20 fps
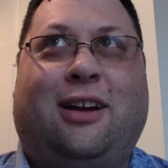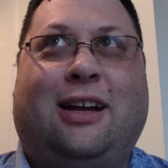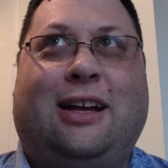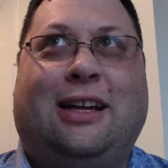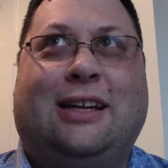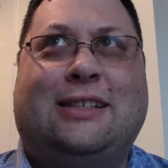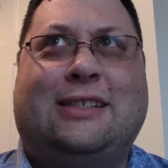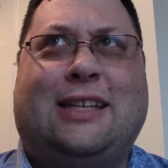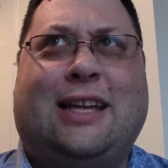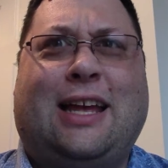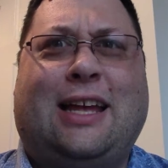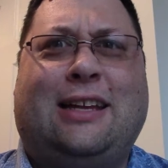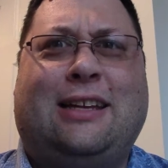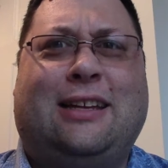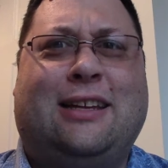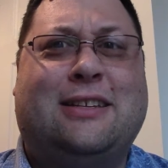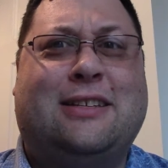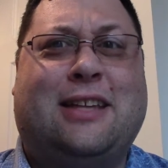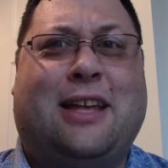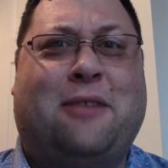Is
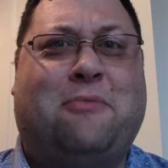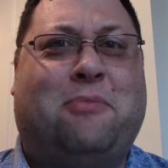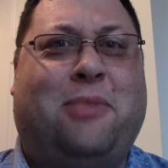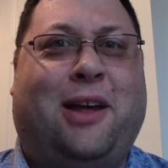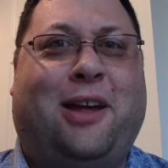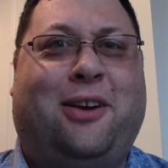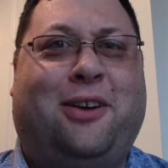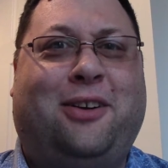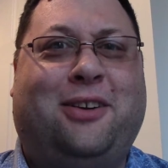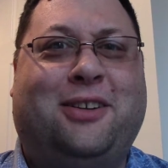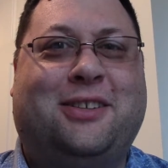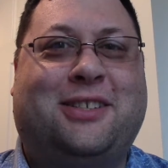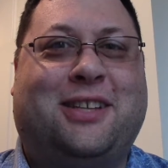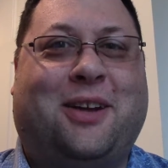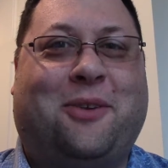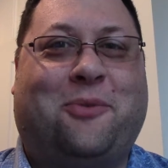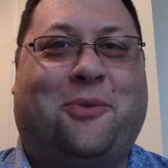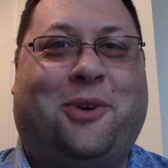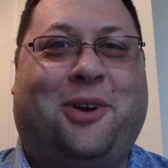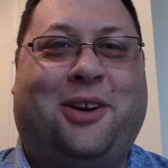that better? Is
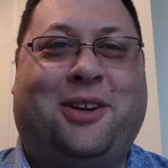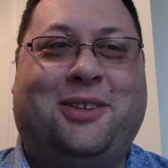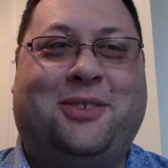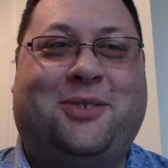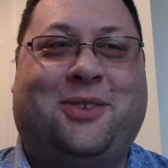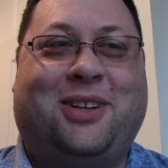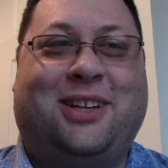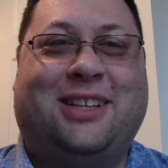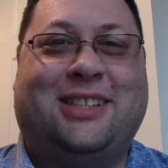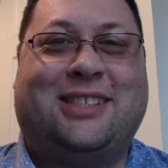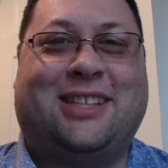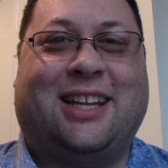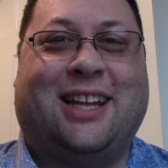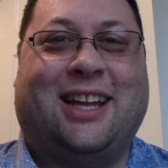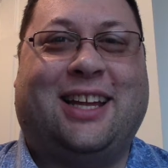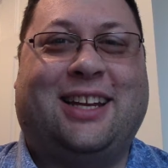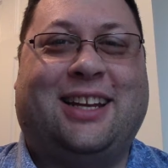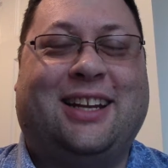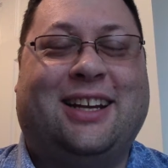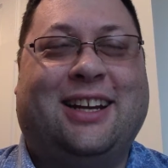that worse? What is
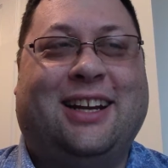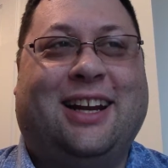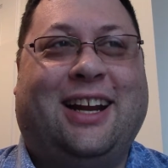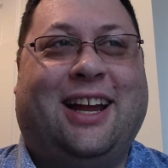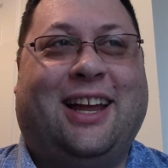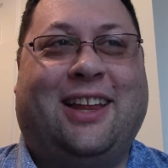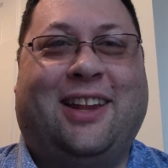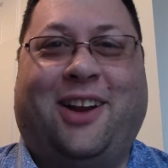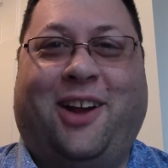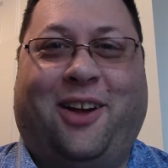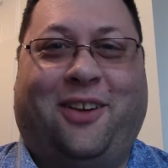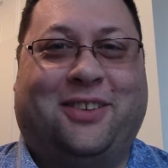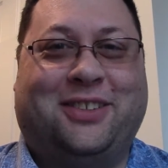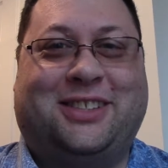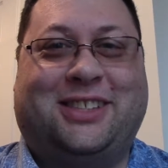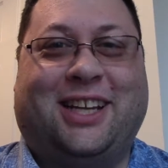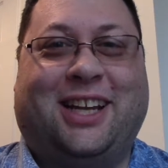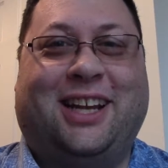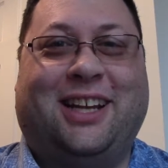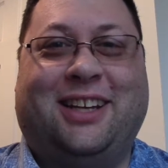that?" And all of a
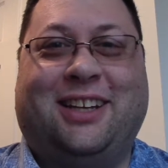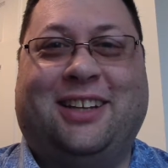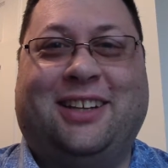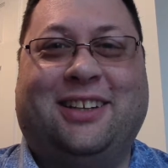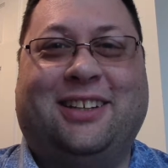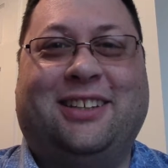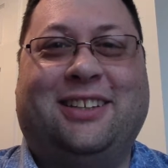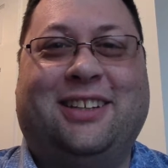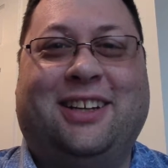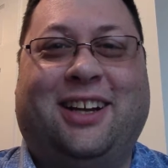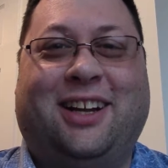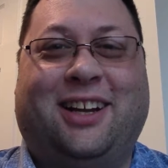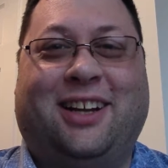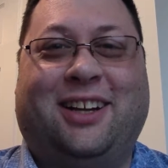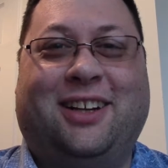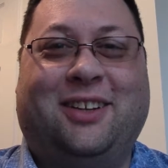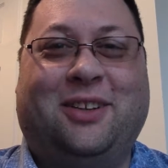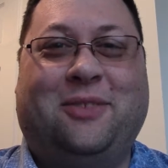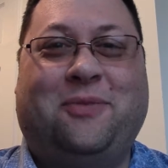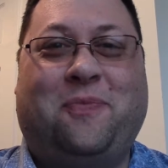
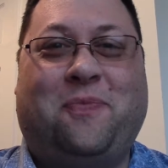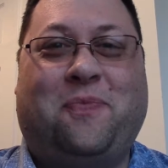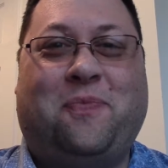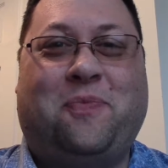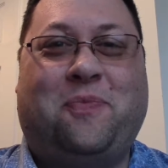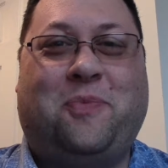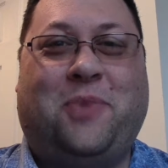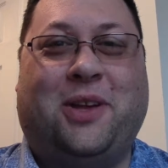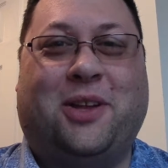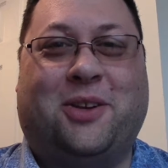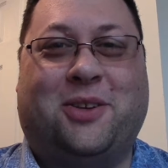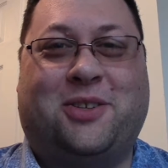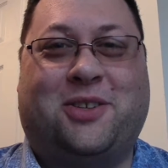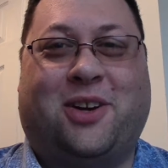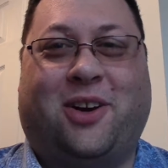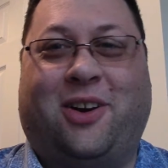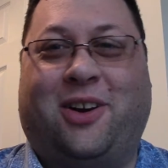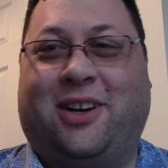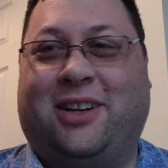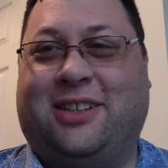sudden, Peter's
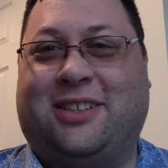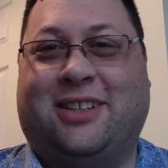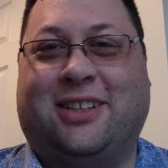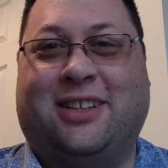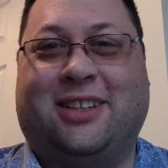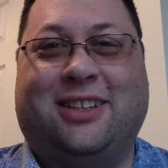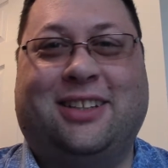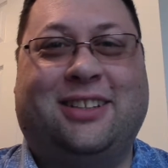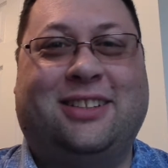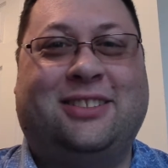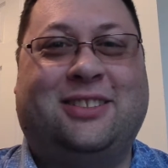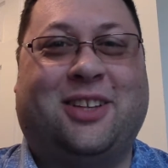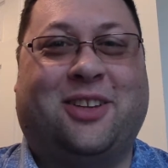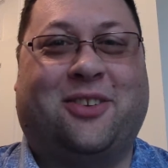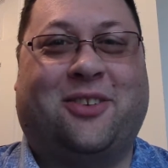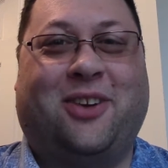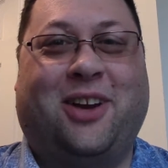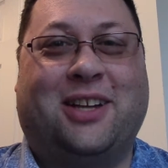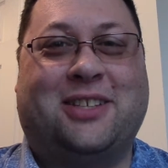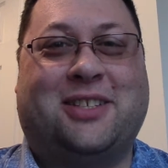turned to
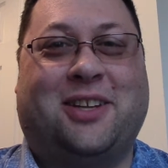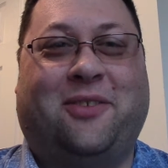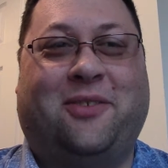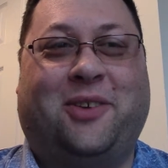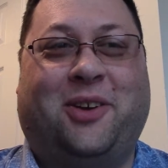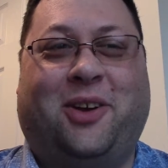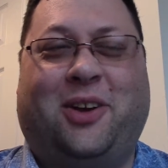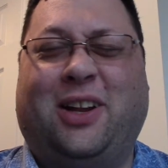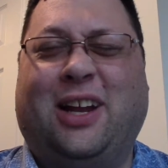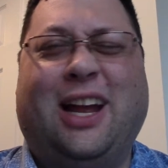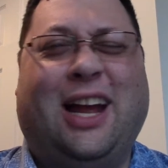the rest of them, going,